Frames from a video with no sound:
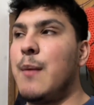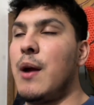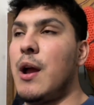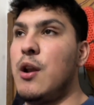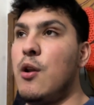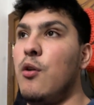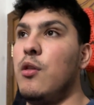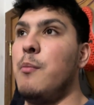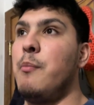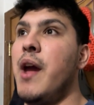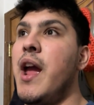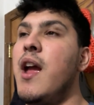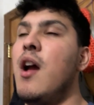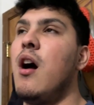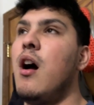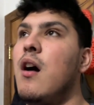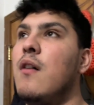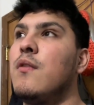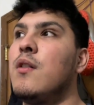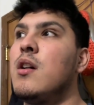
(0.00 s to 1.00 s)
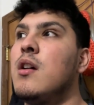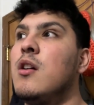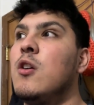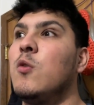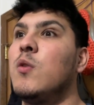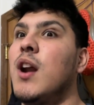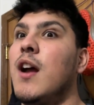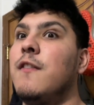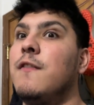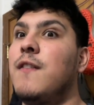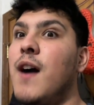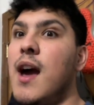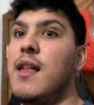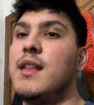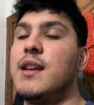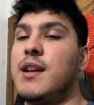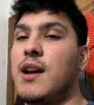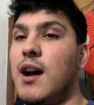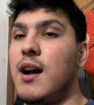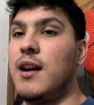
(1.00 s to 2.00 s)
I know the payoff when I
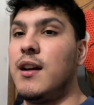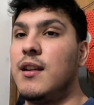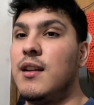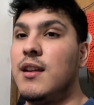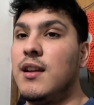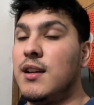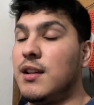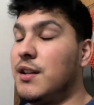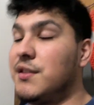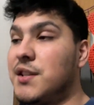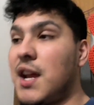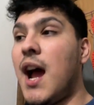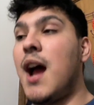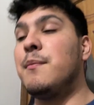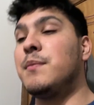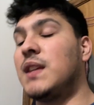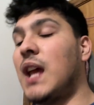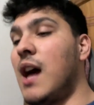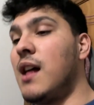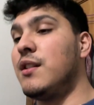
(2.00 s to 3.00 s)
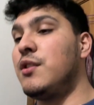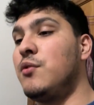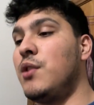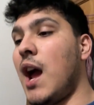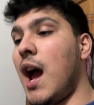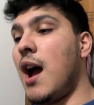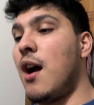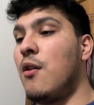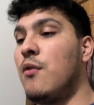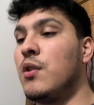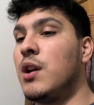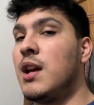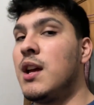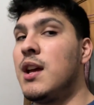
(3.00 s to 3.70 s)
finally cut. Because I'm telling you now,